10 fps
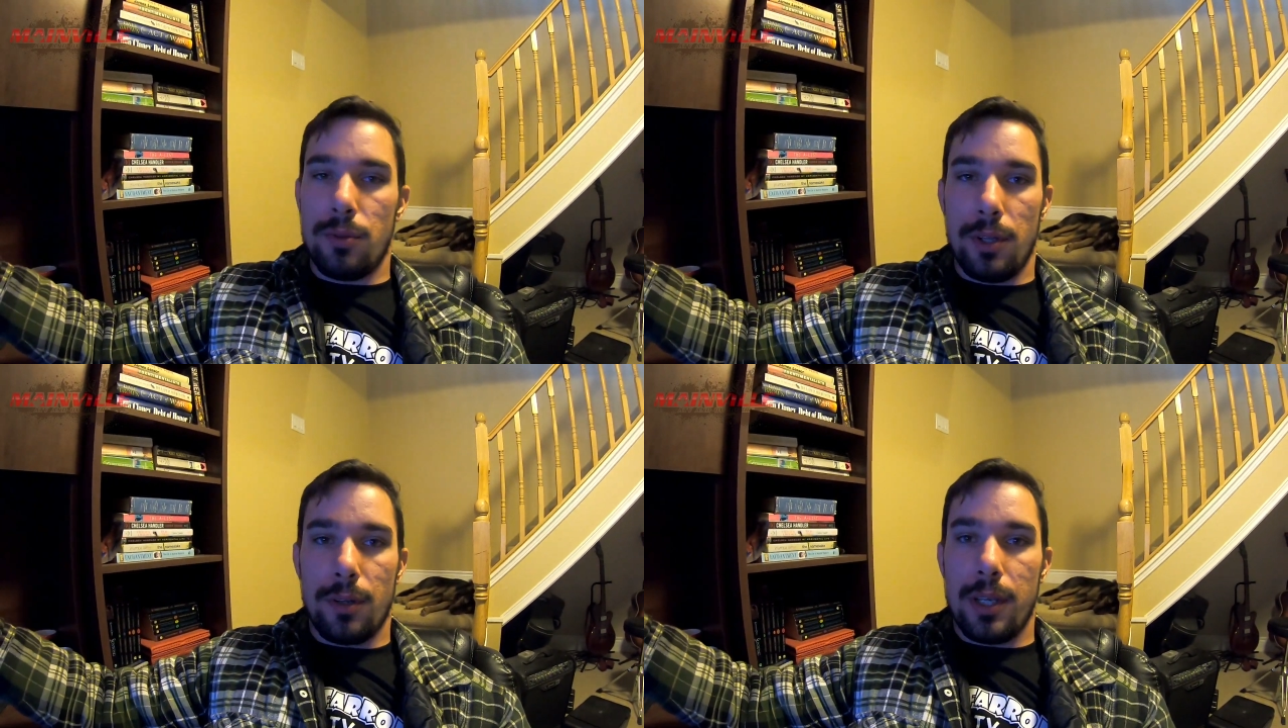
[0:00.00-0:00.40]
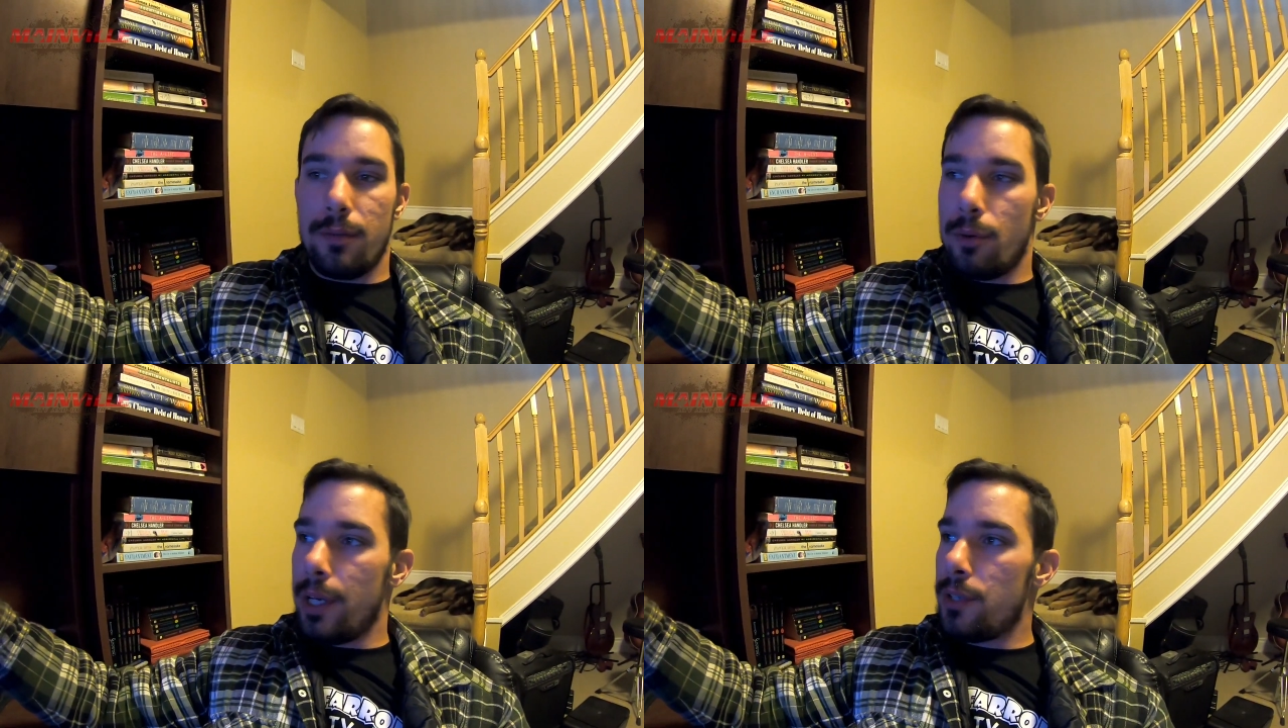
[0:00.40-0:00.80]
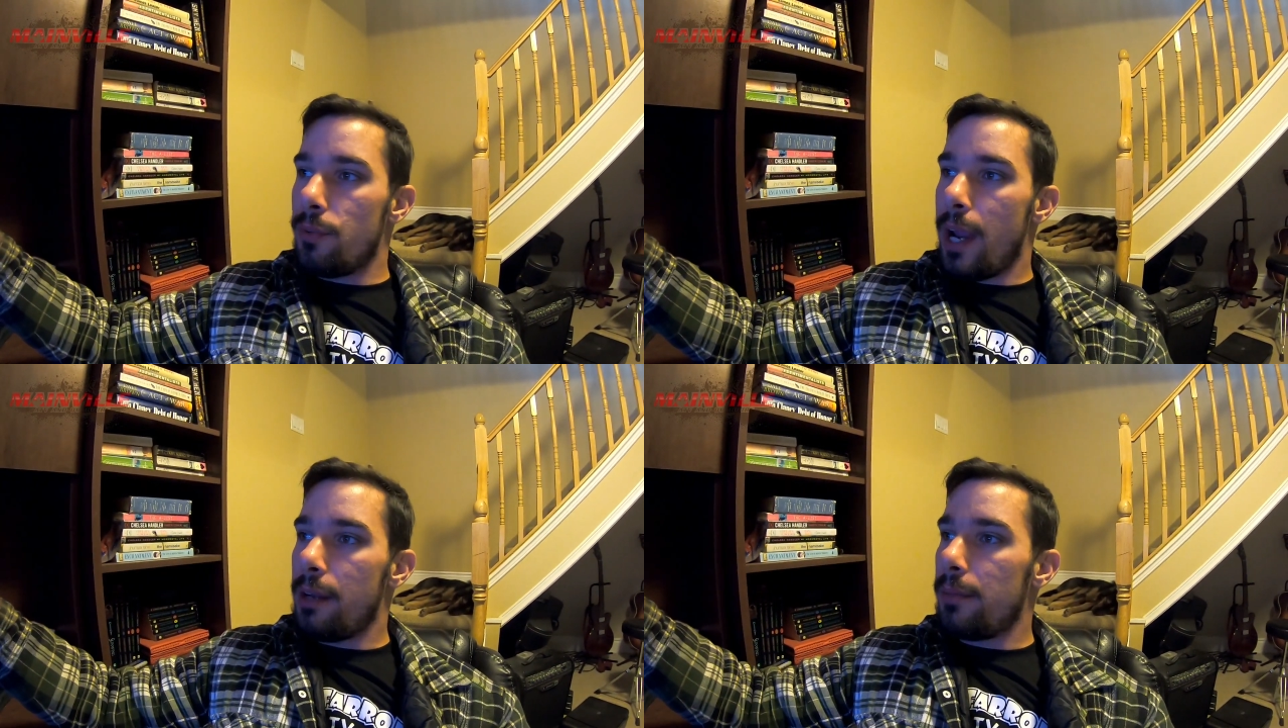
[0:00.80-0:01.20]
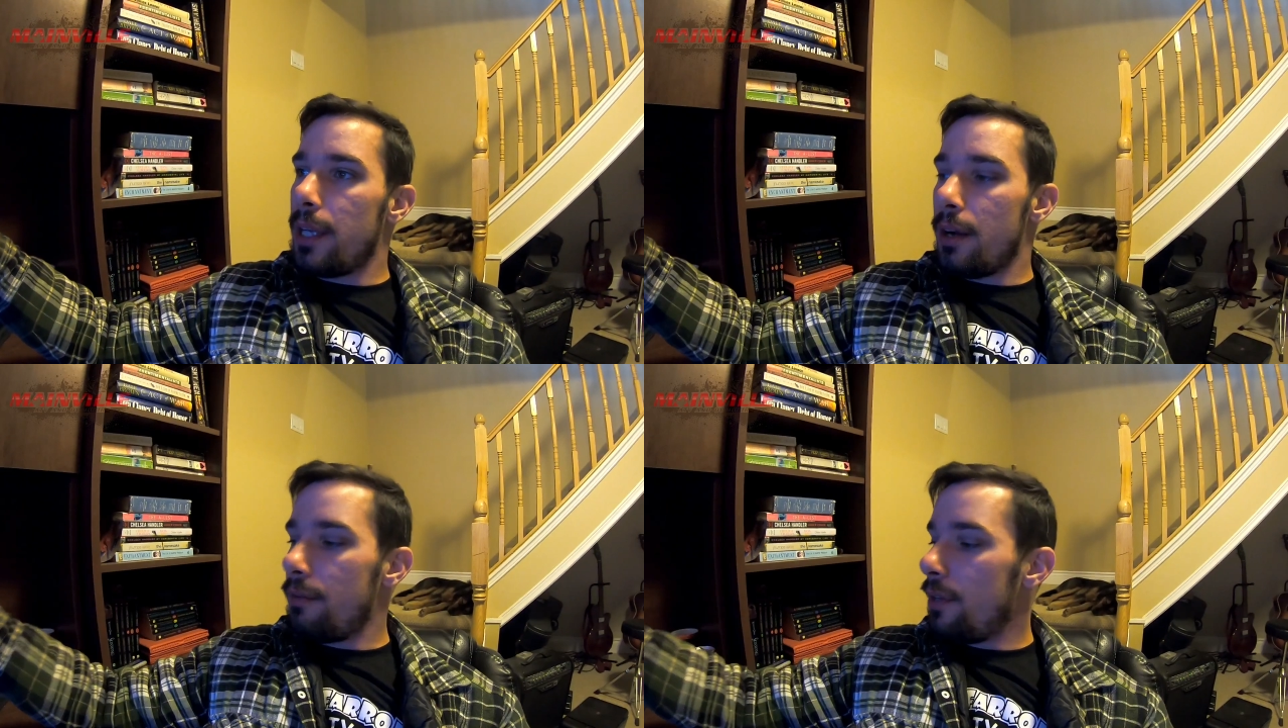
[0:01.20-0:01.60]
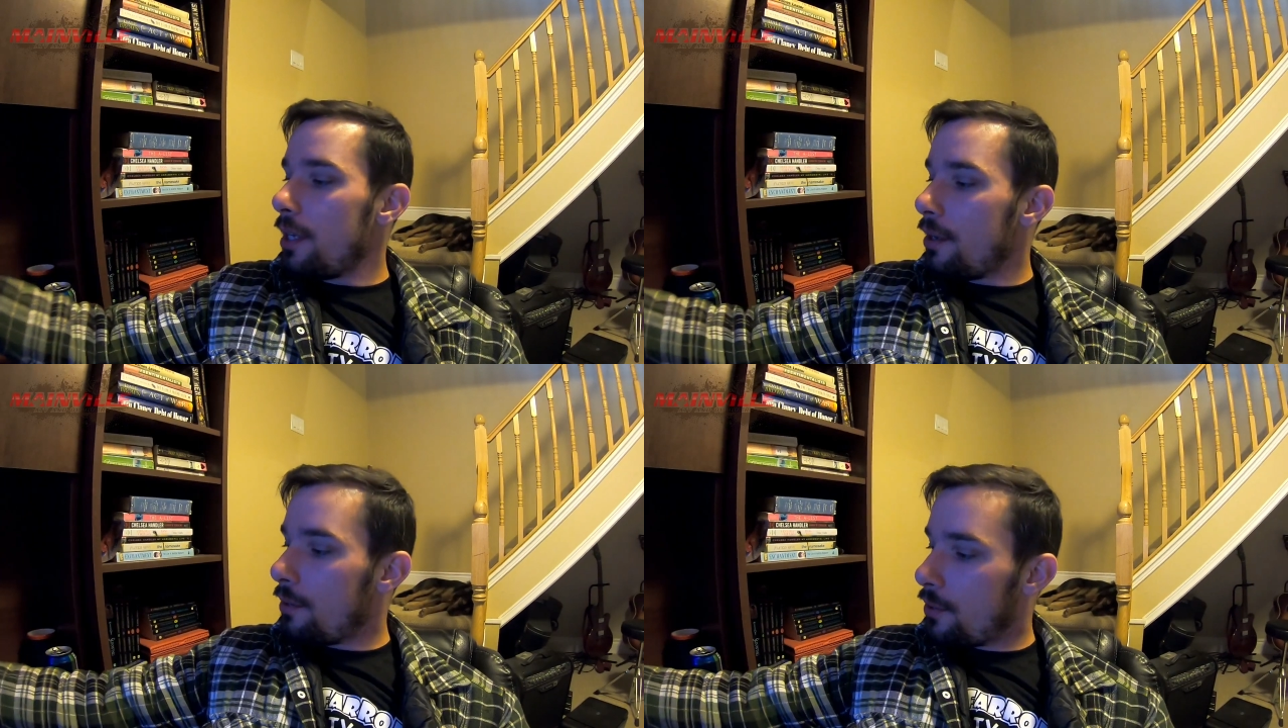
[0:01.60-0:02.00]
little giveaways randomly in our videos.